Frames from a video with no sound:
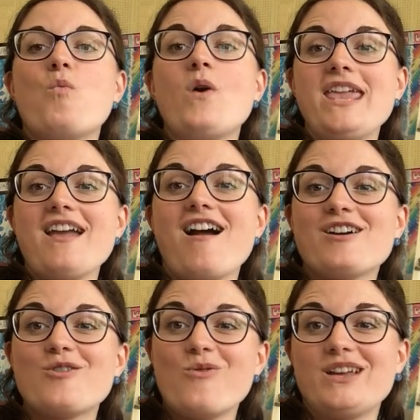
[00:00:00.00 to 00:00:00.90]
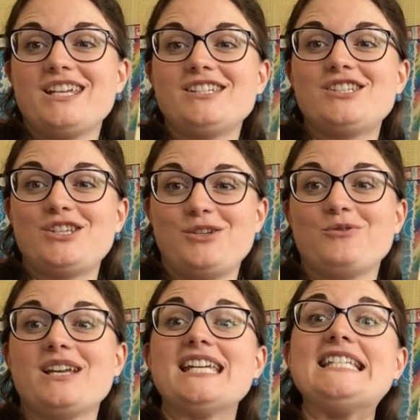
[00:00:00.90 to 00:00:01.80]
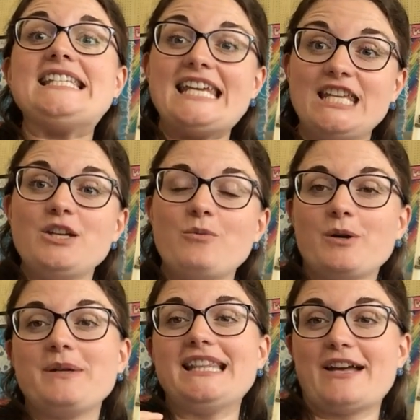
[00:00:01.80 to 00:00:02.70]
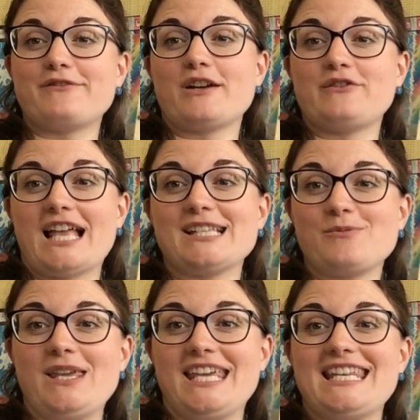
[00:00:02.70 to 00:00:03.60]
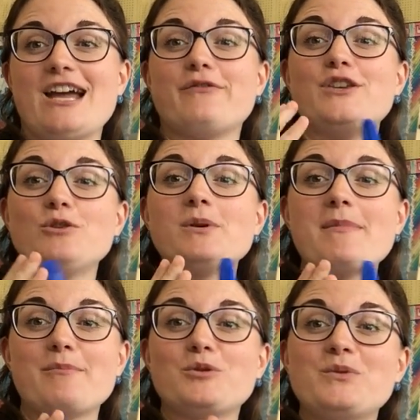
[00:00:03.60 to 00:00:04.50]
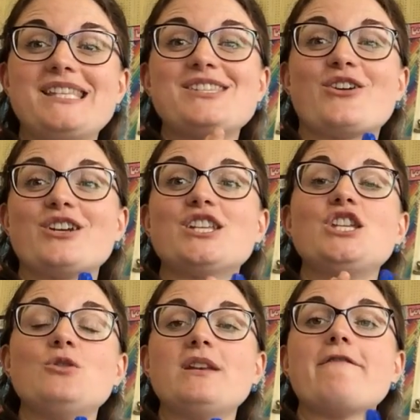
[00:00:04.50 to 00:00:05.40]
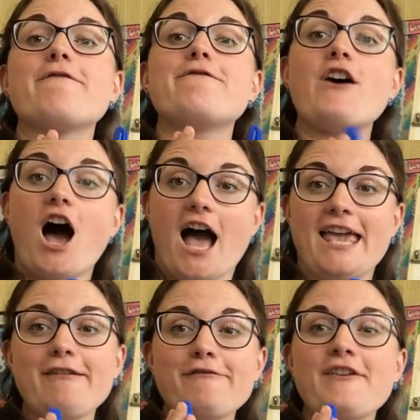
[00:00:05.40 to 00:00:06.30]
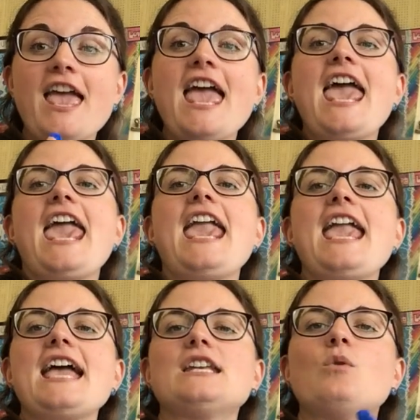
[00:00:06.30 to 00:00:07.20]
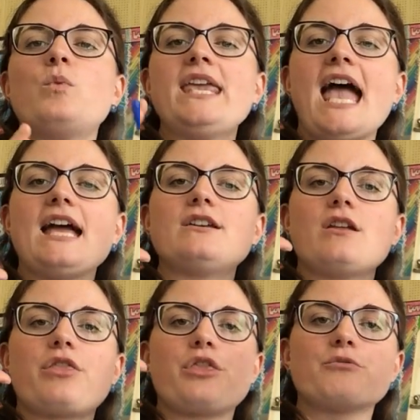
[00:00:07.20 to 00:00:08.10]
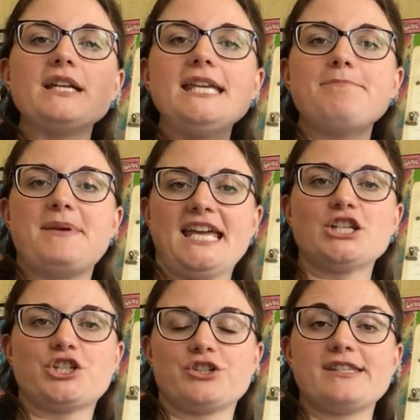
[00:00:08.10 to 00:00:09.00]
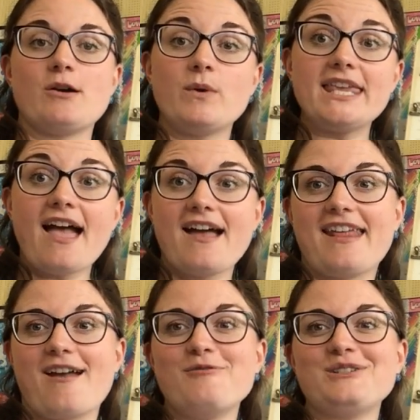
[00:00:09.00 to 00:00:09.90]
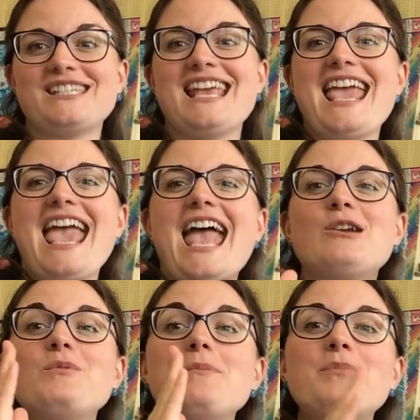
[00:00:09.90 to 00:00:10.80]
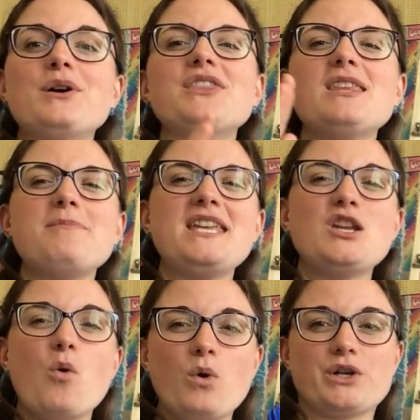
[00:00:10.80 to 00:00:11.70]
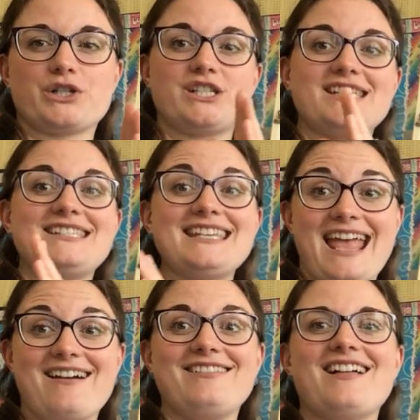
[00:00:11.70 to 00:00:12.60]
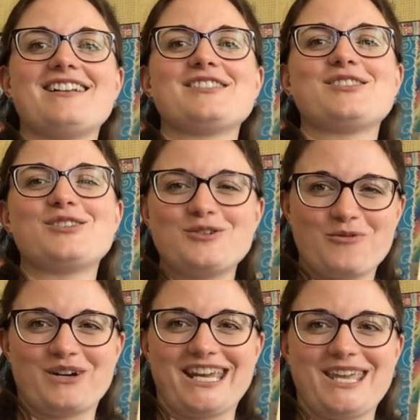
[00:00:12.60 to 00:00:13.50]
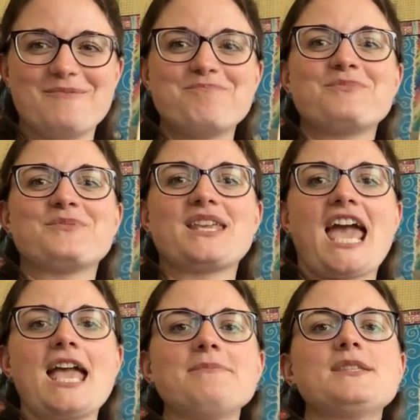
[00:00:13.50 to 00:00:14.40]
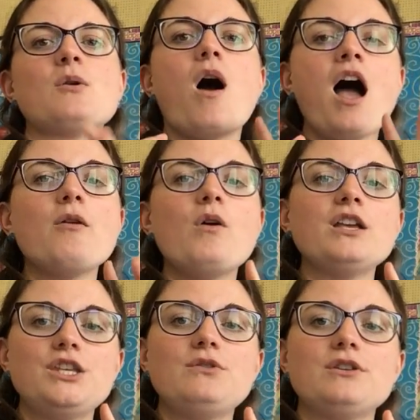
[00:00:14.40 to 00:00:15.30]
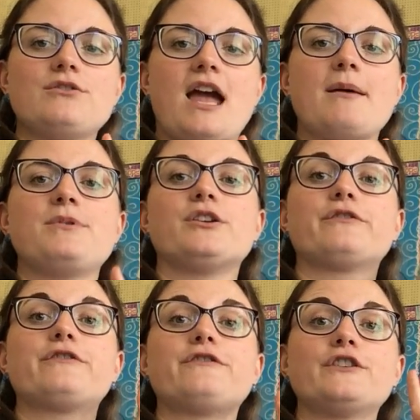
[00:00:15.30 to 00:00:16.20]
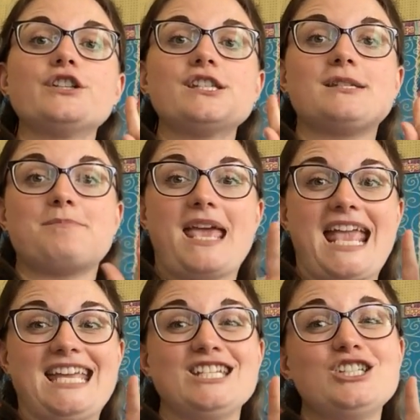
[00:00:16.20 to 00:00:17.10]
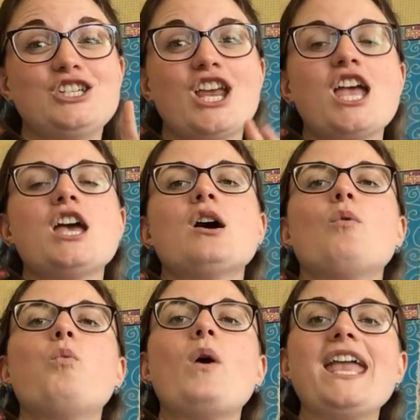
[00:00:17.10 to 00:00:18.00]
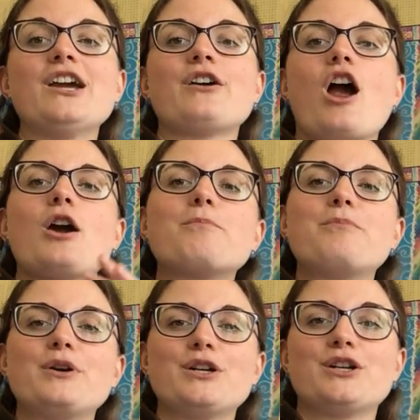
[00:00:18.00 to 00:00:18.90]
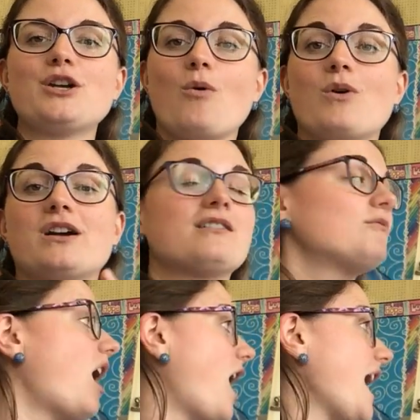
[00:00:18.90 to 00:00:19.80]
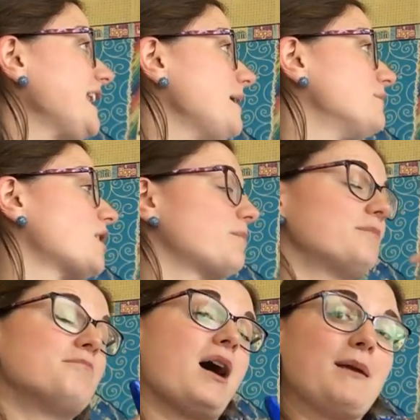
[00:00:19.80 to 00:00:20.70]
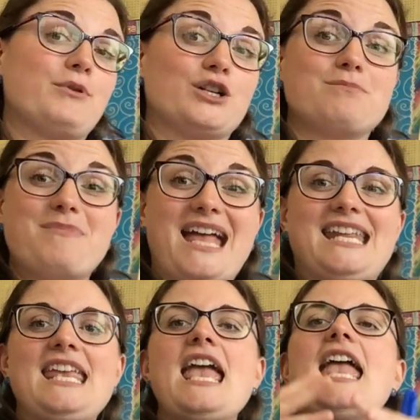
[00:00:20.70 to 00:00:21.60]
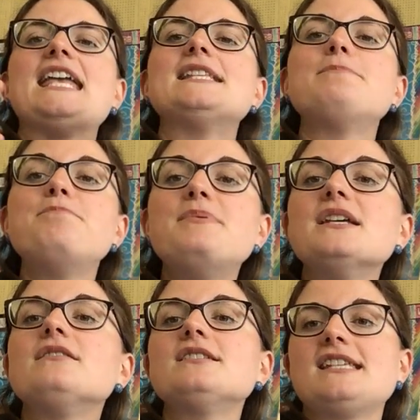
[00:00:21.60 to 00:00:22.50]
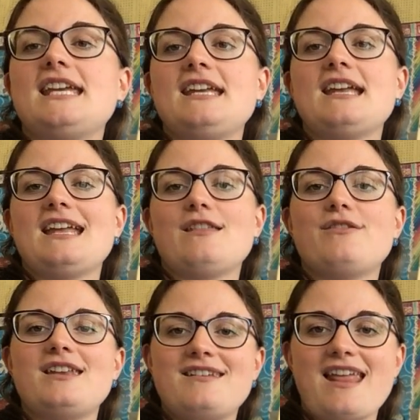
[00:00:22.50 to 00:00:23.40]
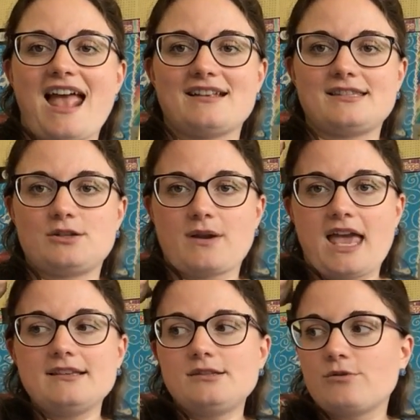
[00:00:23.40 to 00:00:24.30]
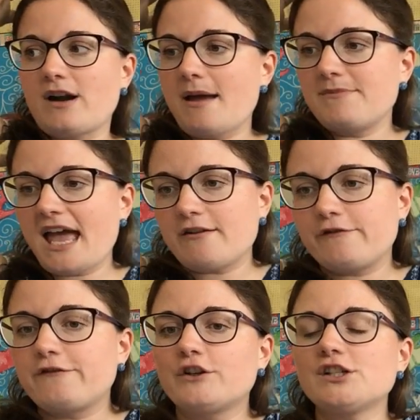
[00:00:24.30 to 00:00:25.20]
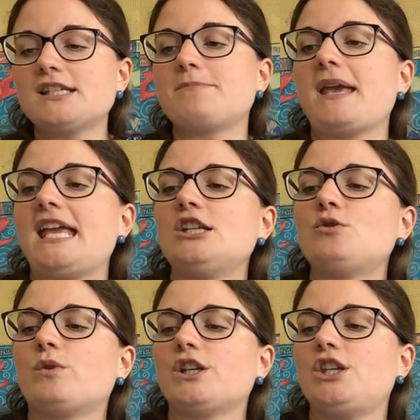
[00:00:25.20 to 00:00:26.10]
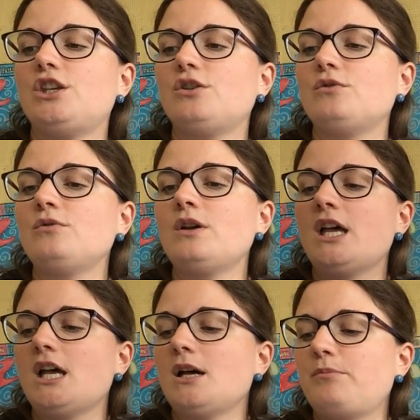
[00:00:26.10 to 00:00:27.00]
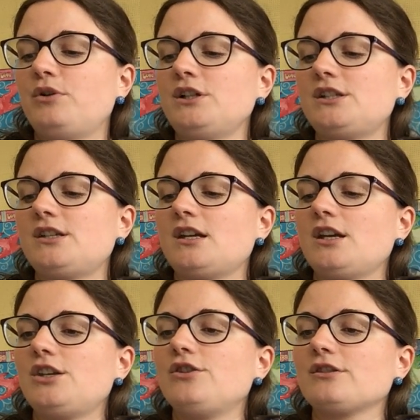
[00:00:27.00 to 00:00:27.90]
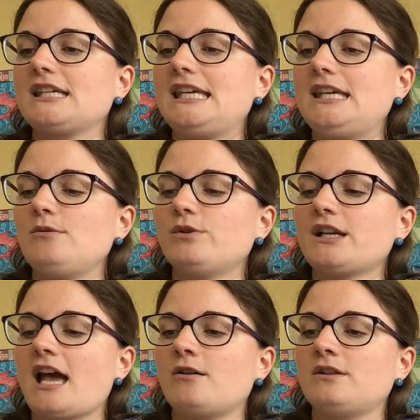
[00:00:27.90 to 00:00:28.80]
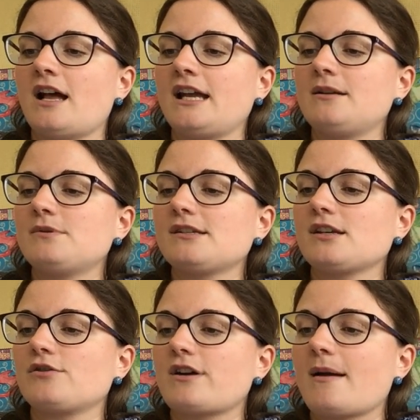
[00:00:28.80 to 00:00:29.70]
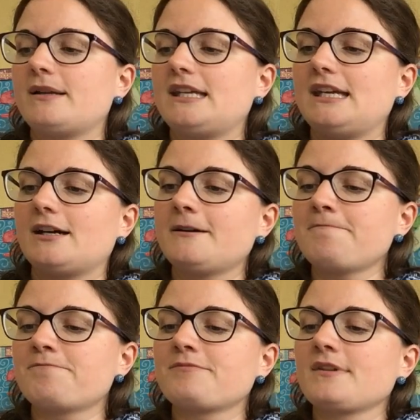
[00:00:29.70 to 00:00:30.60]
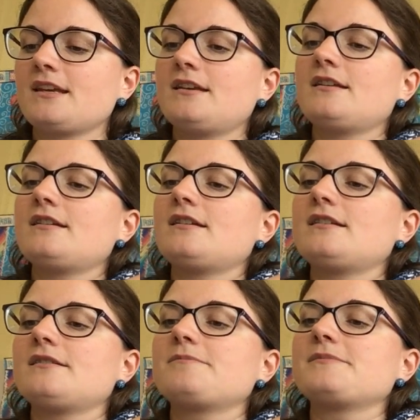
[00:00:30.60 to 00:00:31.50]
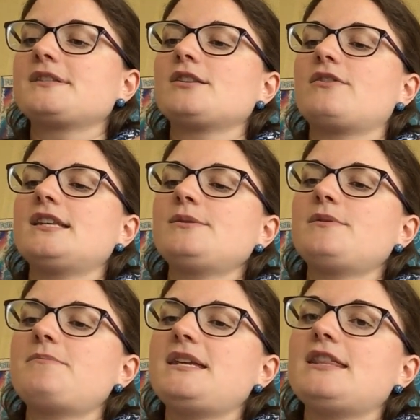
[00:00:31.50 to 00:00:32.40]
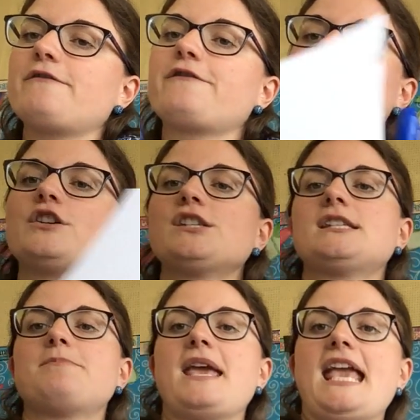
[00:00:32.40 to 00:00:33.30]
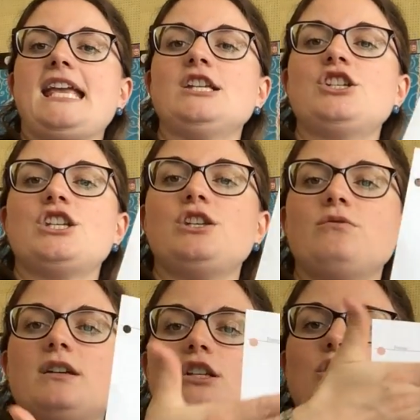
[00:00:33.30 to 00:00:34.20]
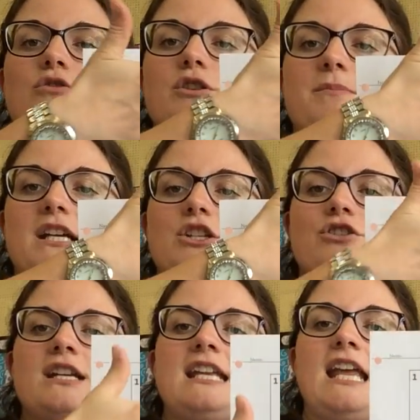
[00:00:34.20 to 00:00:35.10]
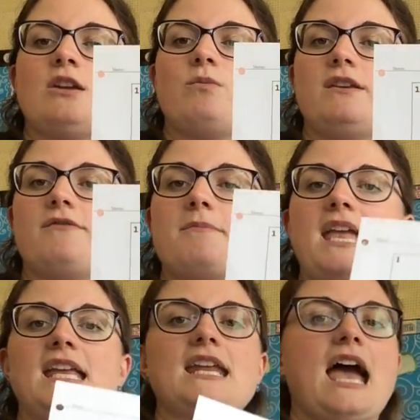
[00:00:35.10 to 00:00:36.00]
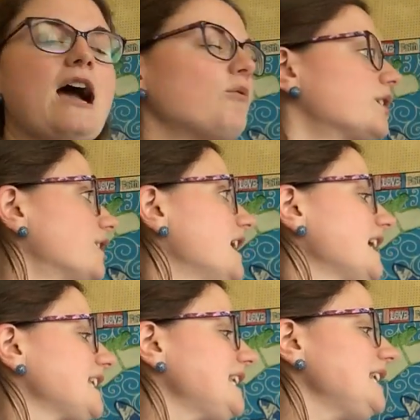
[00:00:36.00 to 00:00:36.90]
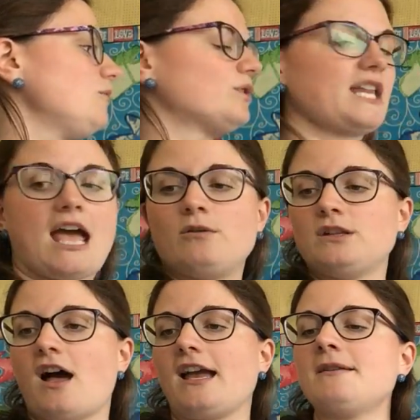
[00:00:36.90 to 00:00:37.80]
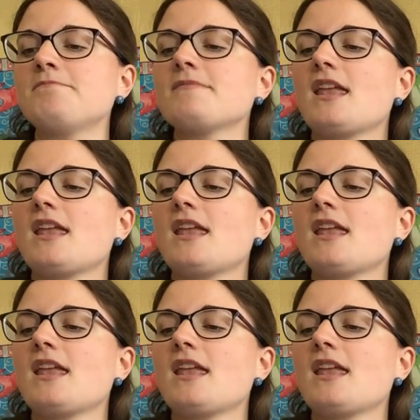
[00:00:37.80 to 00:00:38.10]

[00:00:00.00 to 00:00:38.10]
We are going to continue where we left off last week. Now, if you remember, we started unit 5 and we had 3 pictures that we cut out and we put them in order to tell a story. Okay, so I want you to grab your first page where our bird, or I named my bird Betty, is building the nest, okay? So grab that first page where you put your keyword outline. I'm just going to grab it here. So this would be the first page, and you had glued your picture in, and we've made our keyword outline.